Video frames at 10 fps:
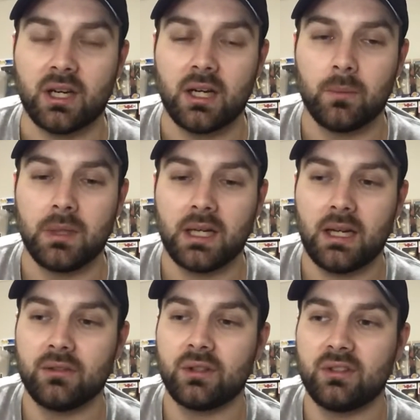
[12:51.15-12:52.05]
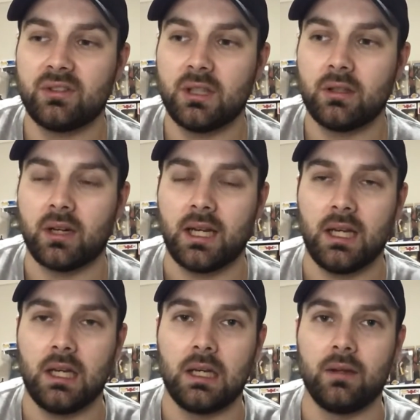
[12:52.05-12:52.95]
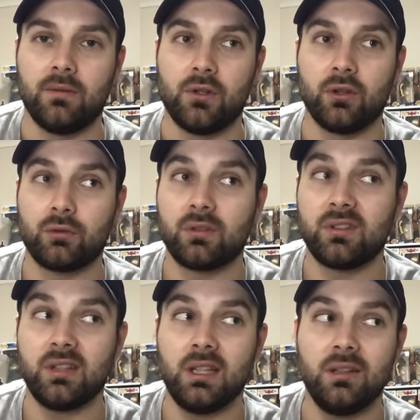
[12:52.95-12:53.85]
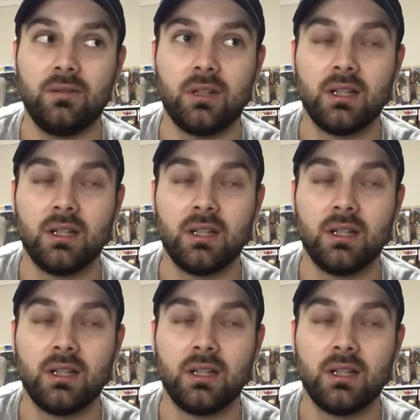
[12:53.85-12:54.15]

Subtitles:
Now, as I said, I have just received